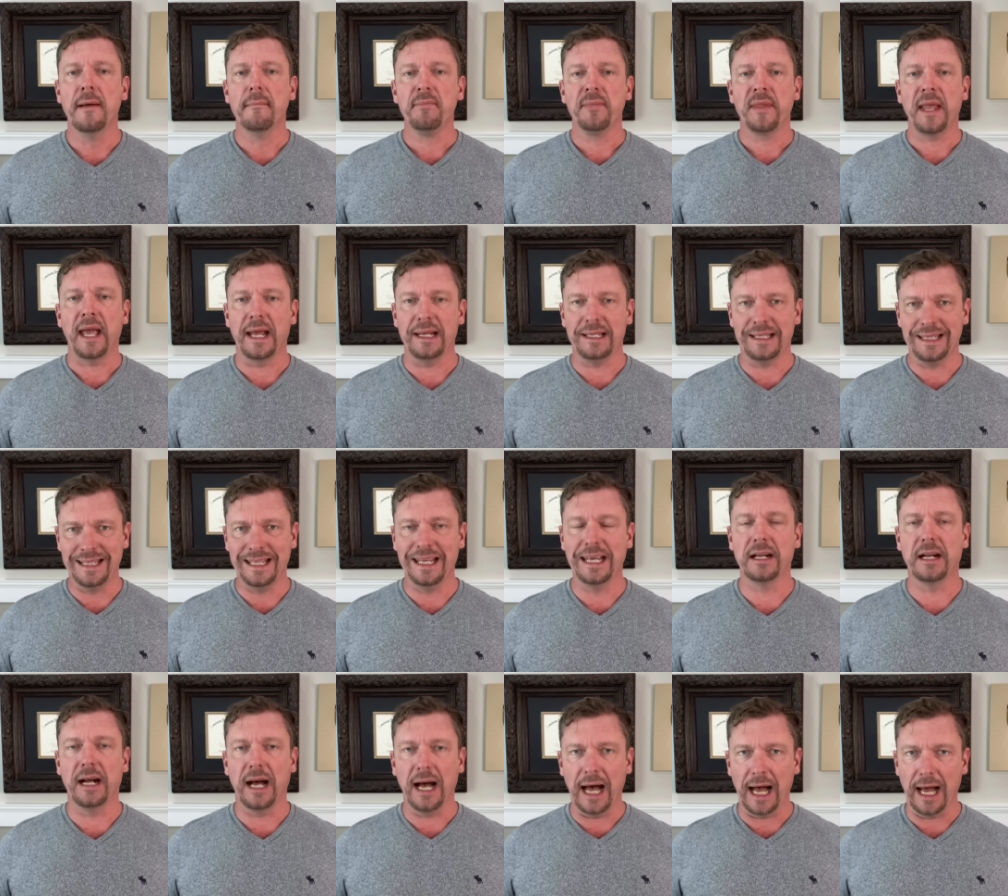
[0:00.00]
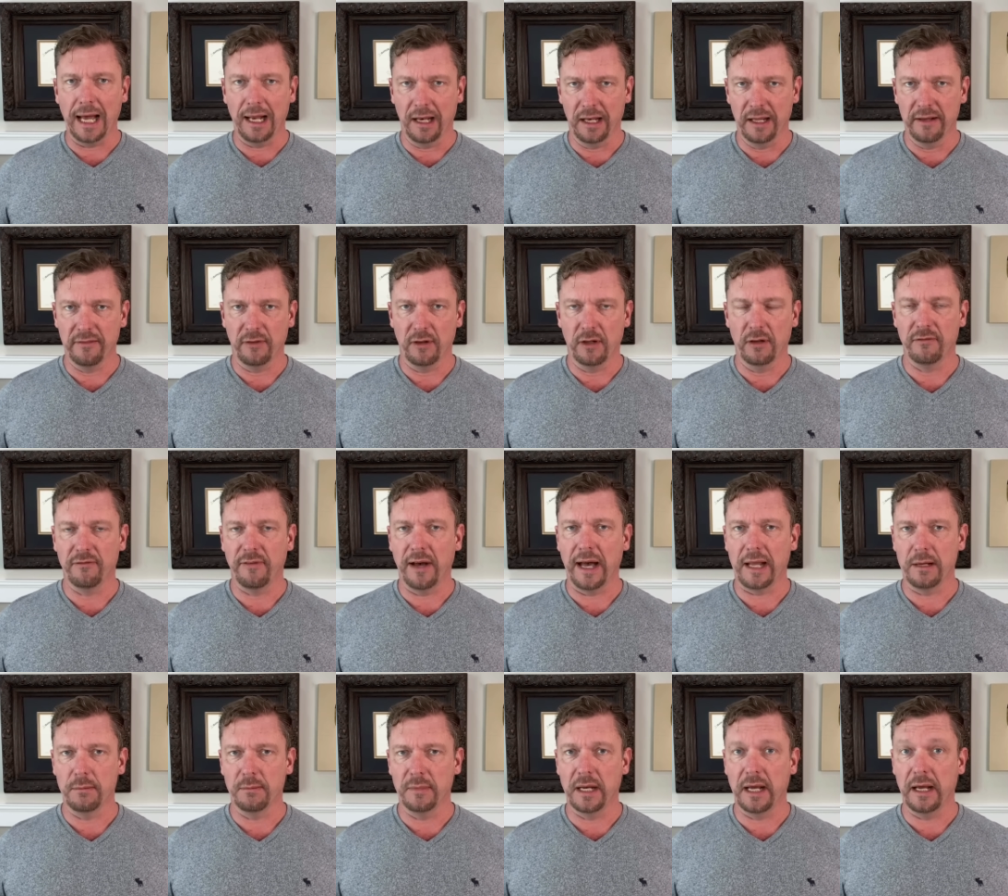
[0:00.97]
and get a high level of
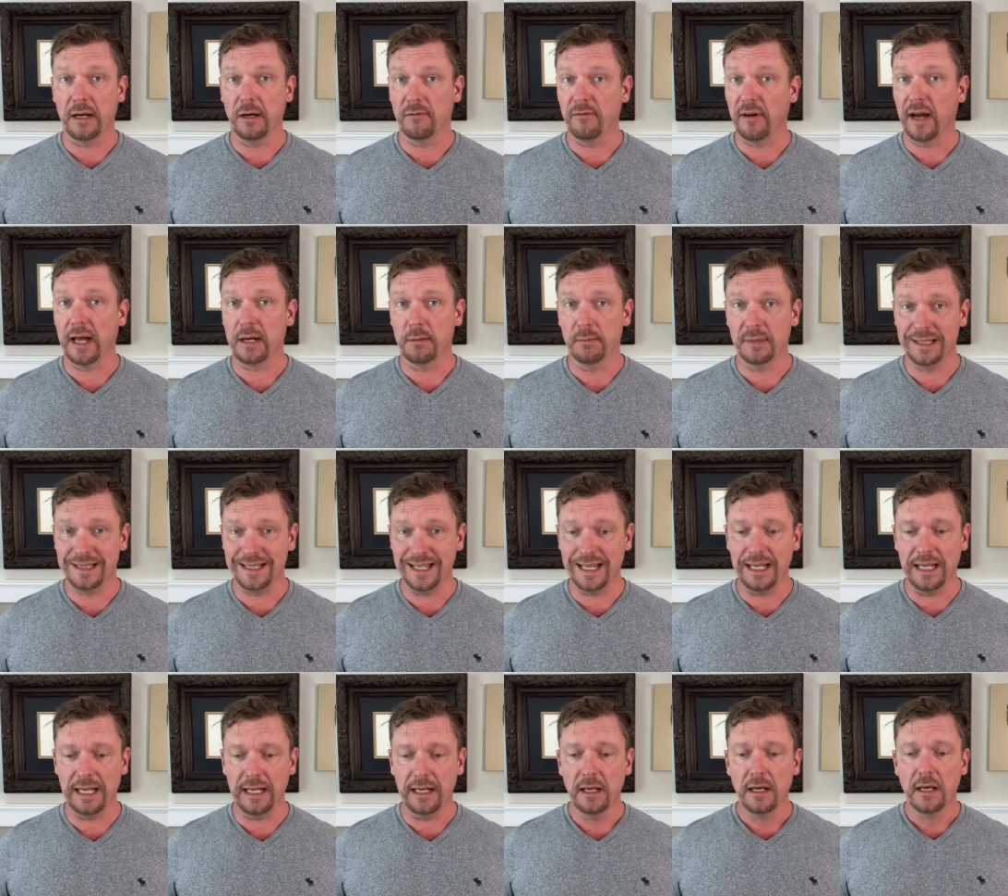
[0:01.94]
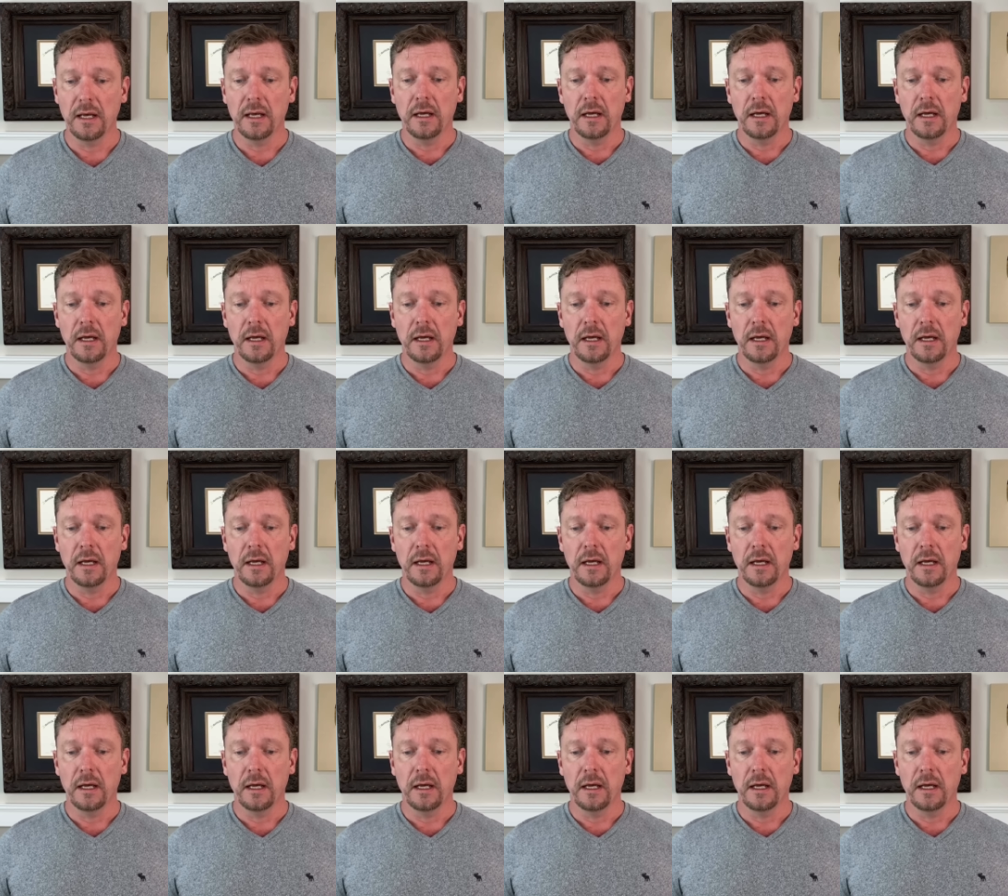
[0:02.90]
vitamin A or vitamin D.